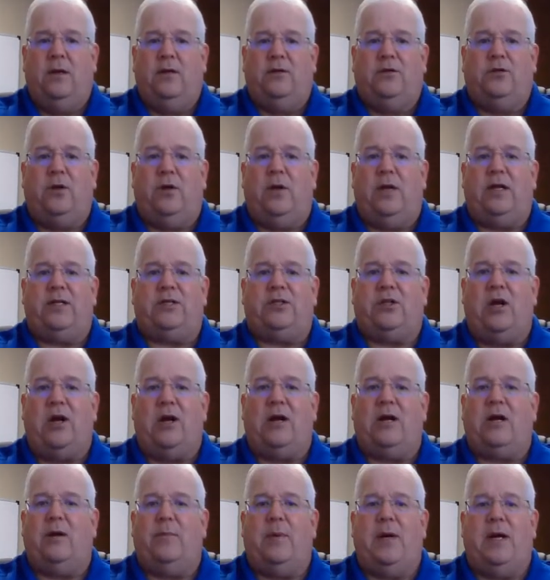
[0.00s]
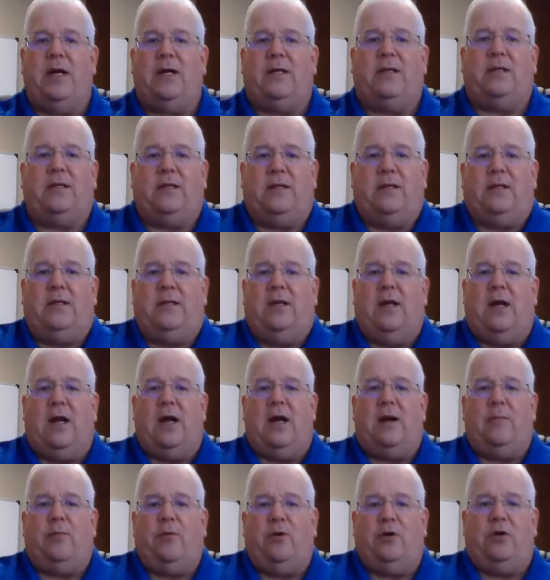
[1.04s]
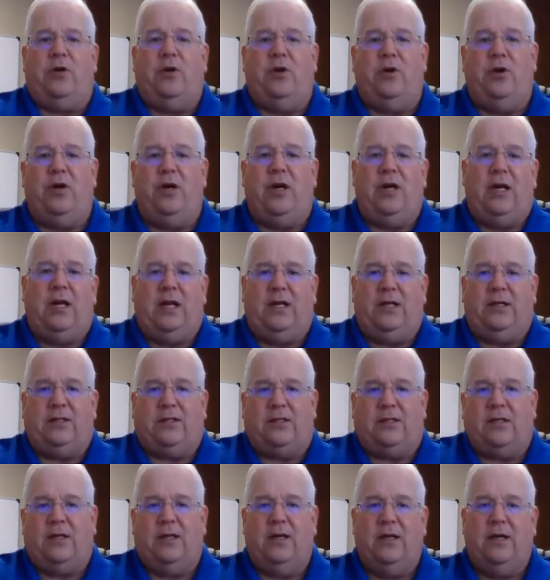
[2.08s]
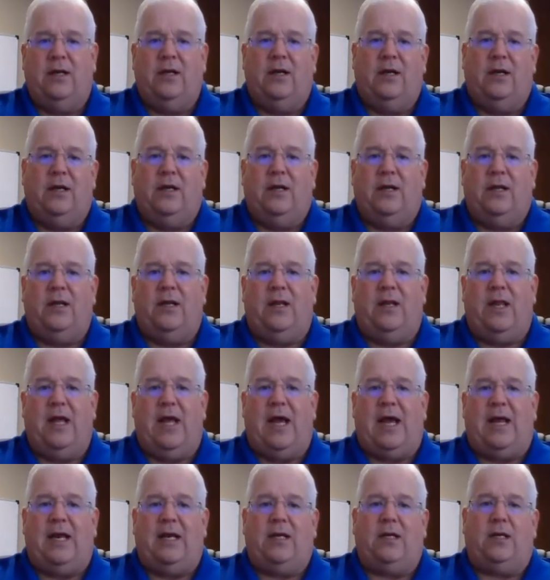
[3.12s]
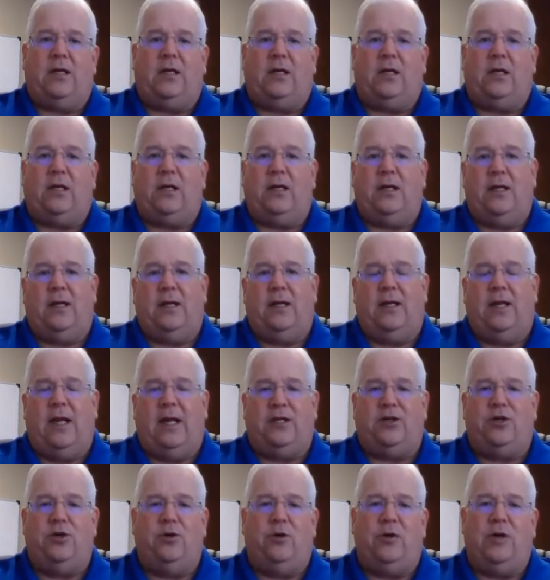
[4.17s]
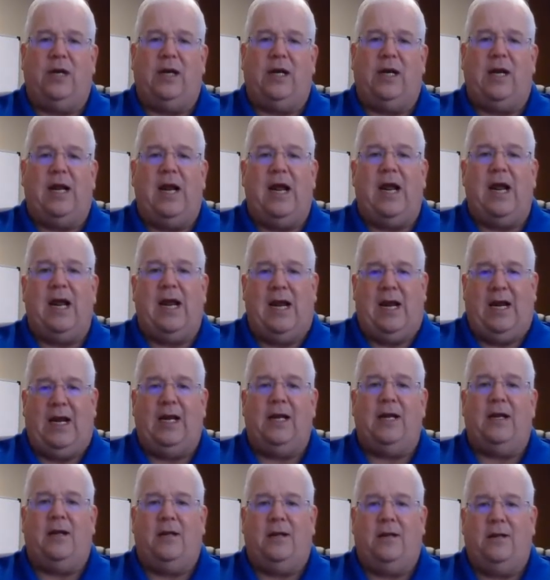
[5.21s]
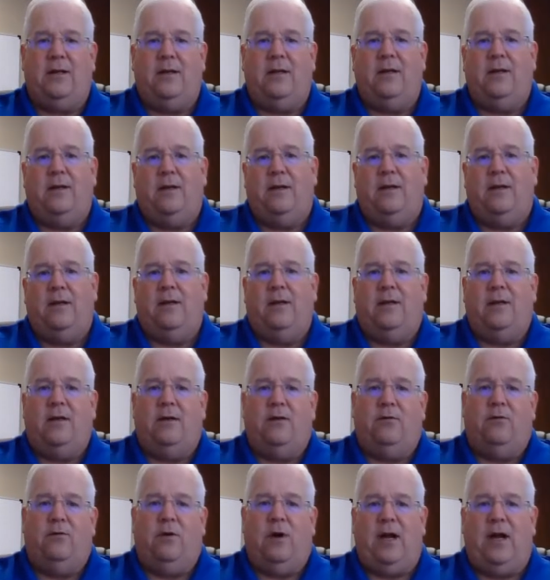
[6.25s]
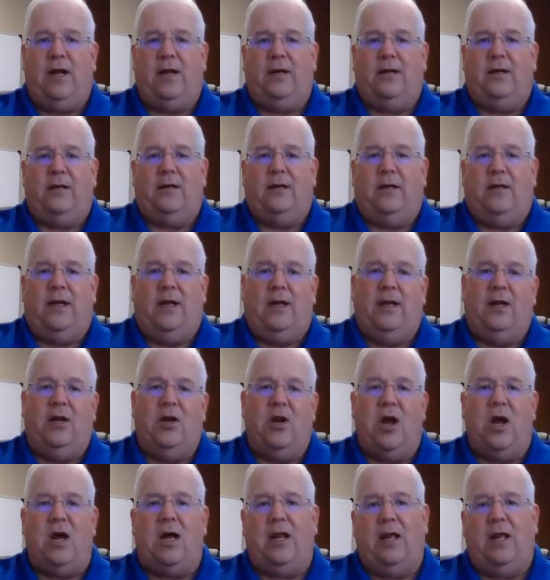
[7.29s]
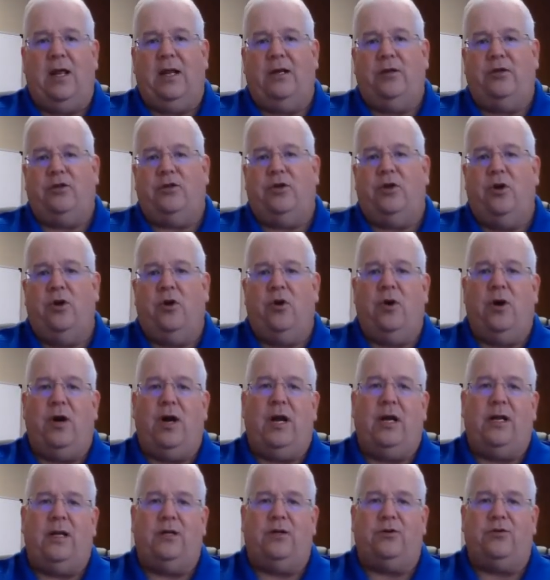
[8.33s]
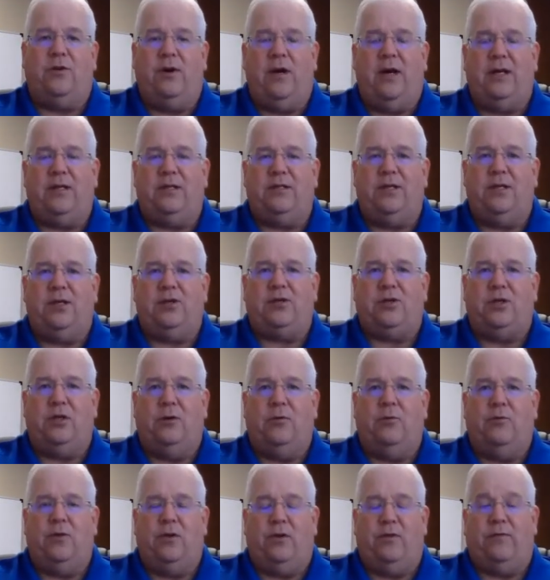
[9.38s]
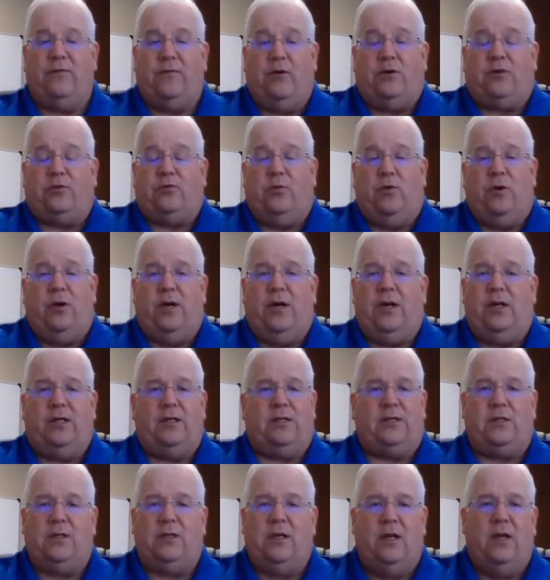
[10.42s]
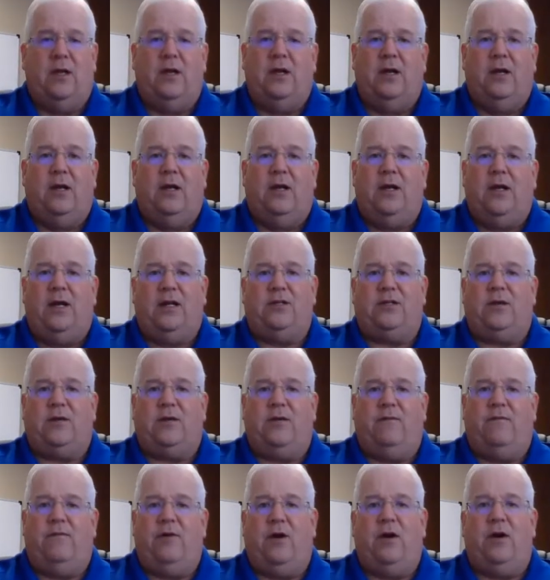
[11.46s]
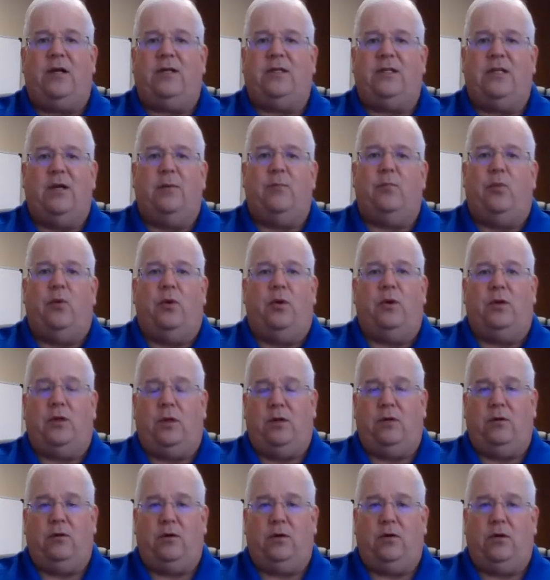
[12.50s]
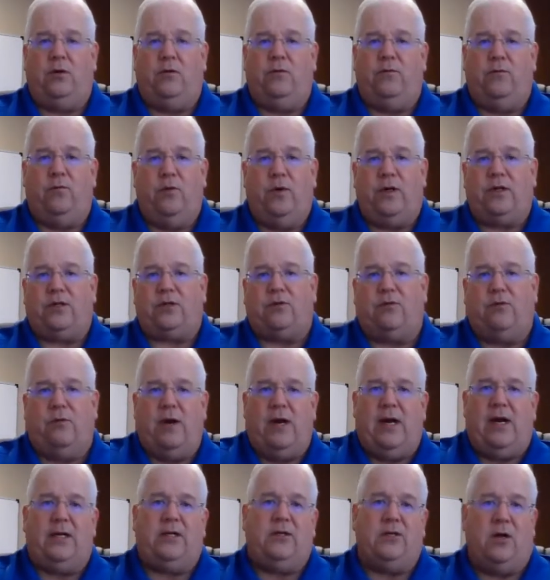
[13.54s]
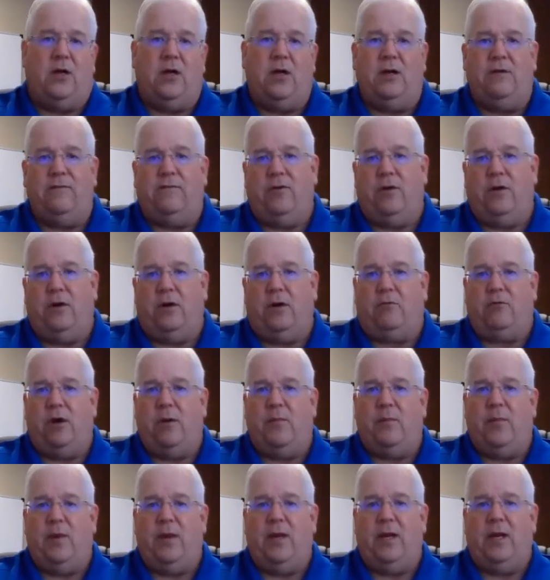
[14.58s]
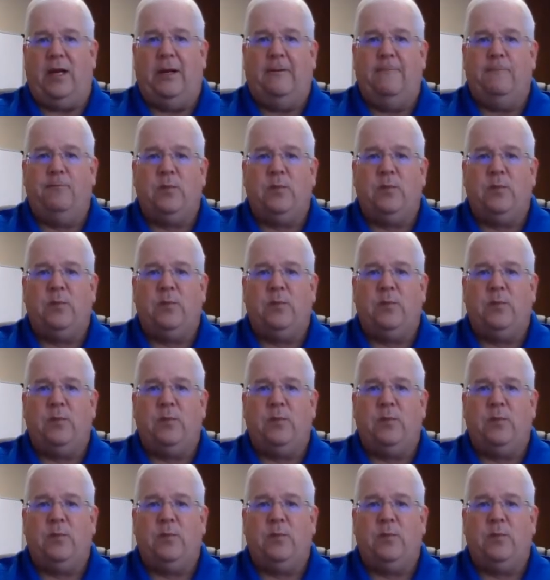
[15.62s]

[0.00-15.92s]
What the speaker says: So let's talk about the opportunities that you can gain, right, in knowledge during the transition. The first one is very simple. You've risk ranked all of your equipment.